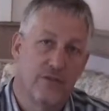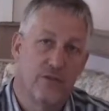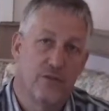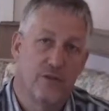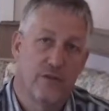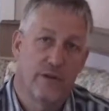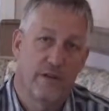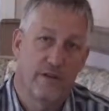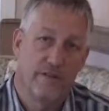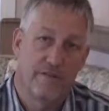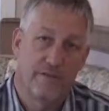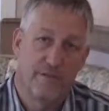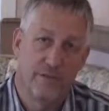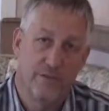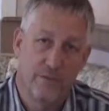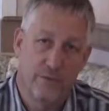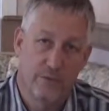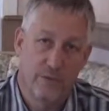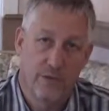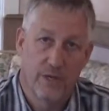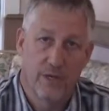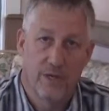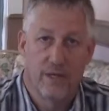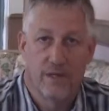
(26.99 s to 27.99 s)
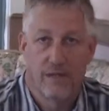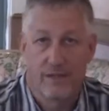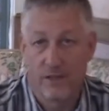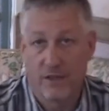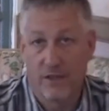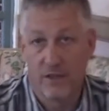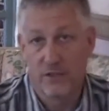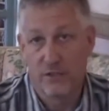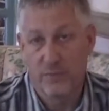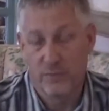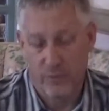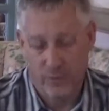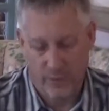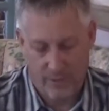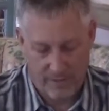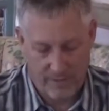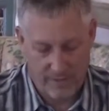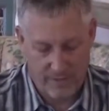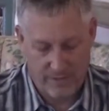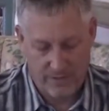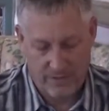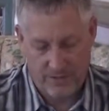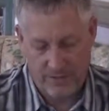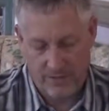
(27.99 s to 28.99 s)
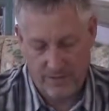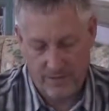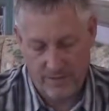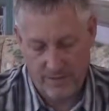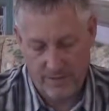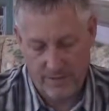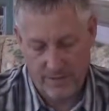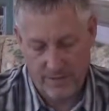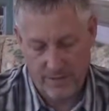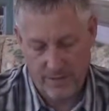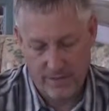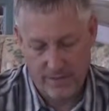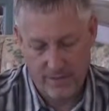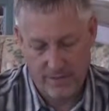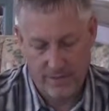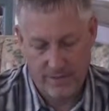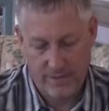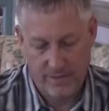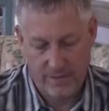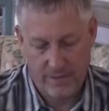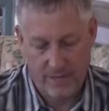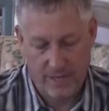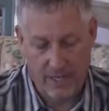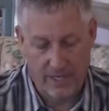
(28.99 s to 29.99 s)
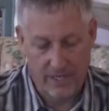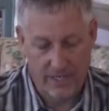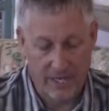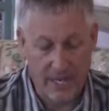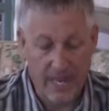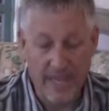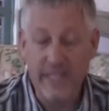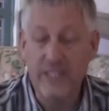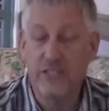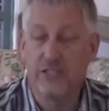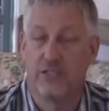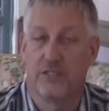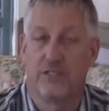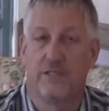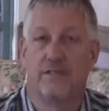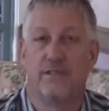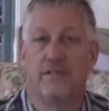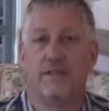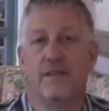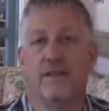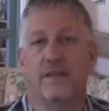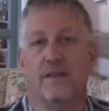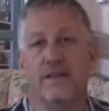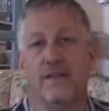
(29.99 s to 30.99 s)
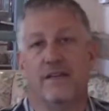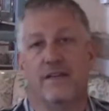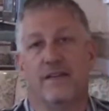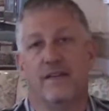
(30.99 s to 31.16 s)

I do quite a few lunch appointments, and on occasion,